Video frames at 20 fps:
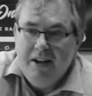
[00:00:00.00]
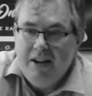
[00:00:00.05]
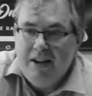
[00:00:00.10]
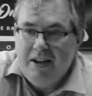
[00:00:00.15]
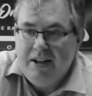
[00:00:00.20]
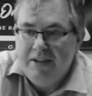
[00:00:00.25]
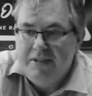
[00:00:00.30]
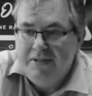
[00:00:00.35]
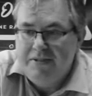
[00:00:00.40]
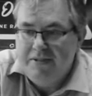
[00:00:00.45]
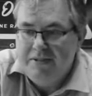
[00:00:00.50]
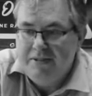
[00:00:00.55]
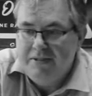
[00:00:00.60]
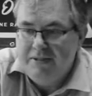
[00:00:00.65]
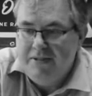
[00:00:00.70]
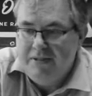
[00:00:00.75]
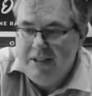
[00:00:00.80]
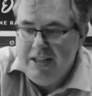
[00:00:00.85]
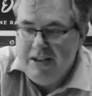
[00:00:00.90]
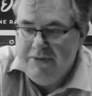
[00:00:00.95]
And
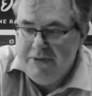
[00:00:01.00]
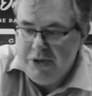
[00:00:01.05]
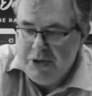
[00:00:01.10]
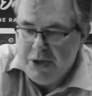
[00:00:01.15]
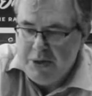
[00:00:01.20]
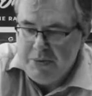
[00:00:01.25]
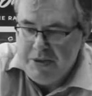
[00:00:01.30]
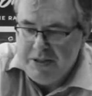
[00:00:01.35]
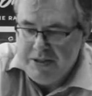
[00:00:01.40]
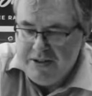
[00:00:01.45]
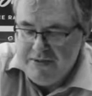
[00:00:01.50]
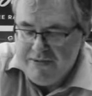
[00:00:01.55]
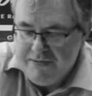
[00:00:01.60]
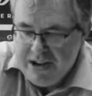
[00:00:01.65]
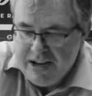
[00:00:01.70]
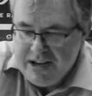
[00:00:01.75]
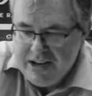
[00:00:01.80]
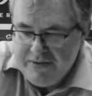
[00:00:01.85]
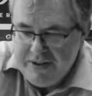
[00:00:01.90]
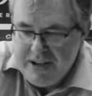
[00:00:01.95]
even though it is a
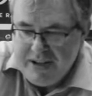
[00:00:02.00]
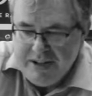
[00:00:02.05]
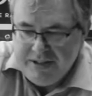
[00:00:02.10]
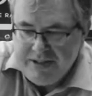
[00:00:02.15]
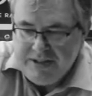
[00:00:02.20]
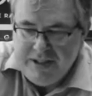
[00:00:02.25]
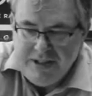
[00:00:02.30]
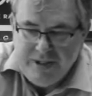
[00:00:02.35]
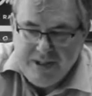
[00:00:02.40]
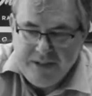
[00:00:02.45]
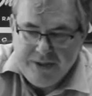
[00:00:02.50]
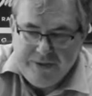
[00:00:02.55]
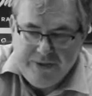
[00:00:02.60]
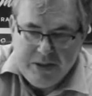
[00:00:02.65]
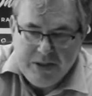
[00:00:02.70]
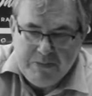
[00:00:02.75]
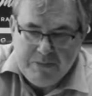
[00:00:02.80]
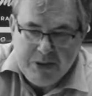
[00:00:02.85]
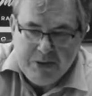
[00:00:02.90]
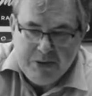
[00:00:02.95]
very, very serious
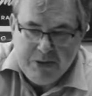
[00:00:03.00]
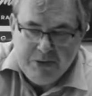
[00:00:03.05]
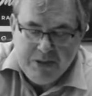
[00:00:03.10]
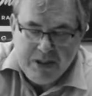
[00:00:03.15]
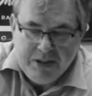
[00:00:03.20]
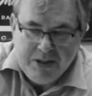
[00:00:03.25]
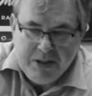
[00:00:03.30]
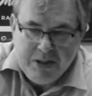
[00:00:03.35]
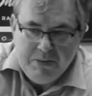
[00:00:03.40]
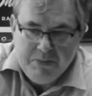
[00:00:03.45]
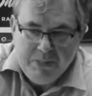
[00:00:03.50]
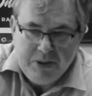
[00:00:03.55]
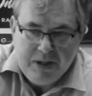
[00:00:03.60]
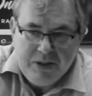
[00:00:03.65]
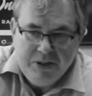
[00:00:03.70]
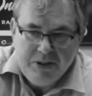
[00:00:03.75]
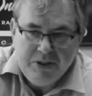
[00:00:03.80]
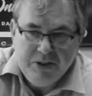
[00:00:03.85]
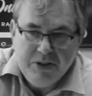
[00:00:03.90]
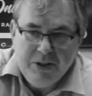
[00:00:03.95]
film, you do get the
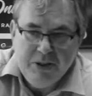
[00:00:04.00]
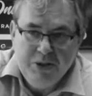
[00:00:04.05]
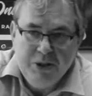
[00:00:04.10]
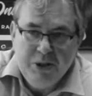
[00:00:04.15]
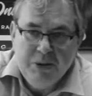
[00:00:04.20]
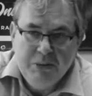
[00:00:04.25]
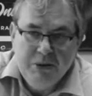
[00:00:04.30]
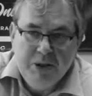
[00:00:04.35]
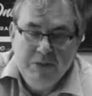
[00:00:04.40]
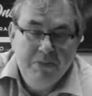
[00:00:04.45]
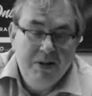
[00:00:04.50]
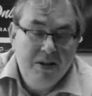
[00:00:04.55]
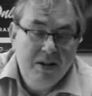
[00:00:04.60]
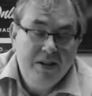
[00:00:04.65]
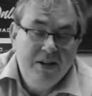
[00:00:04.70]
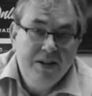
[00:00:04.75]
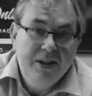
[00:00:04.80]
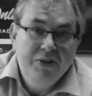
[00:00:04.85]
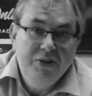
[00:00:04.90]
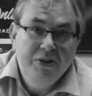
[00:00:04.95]
impression that the two of them
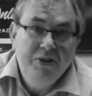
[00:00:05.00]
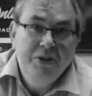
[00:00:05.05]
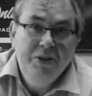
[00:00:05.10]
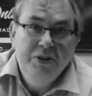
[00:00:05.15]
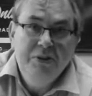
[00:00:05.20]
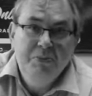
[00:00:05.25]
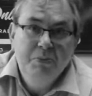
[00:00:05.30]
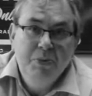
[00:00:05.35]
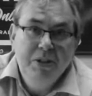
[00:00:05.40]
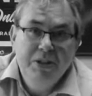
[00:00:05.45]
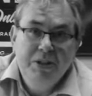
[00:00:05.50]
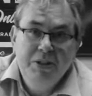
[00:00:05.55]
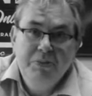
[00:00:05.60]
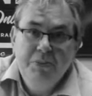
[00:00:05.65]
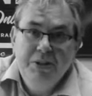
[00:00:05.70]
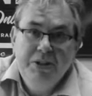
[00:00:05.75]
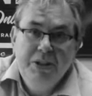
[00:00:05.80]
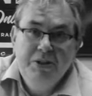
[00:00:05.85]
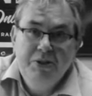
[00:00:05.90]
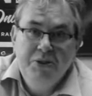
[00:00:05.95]
are enjoying working
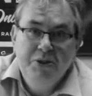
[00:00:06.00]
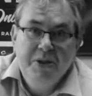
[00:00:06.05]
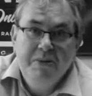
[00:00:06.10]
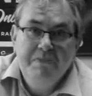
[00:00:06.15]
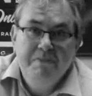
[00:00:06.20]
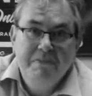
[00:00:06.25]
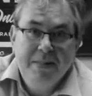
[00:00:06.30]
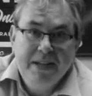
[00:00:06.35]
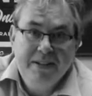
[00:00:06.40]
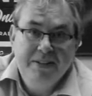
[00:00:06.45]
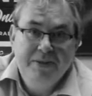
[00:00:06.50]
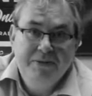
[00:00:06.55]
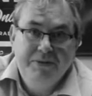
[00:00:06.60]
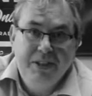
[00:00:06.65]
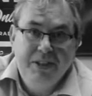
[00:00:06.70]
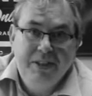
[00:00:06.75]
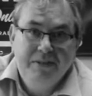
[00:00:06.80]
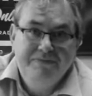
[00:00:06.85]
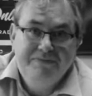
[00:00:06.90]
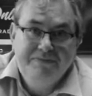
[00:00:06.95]
with each other massively.